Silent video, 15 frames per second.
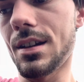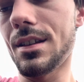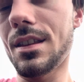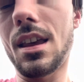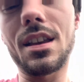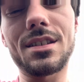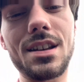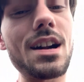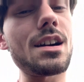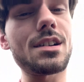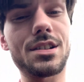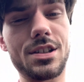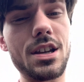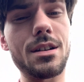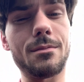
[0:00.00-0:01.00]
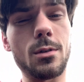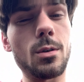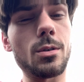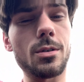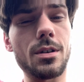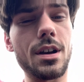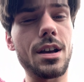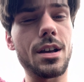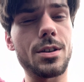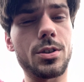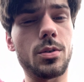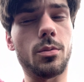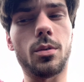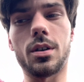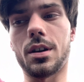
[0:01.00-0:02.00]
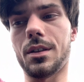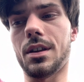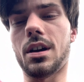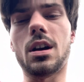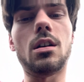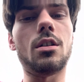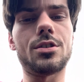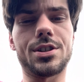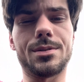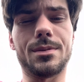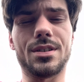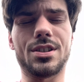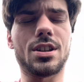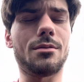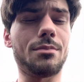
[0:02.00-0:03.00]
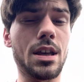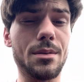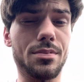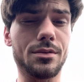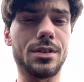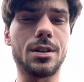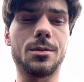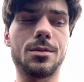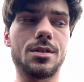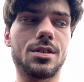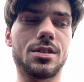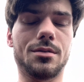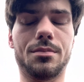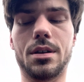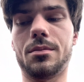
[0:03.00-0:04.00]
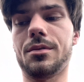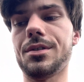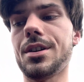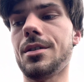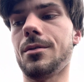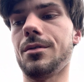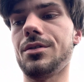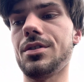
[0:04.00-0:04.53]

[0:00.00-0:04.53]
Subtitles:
the exact same motor as the one in the Altima. Some people know this, some people don't.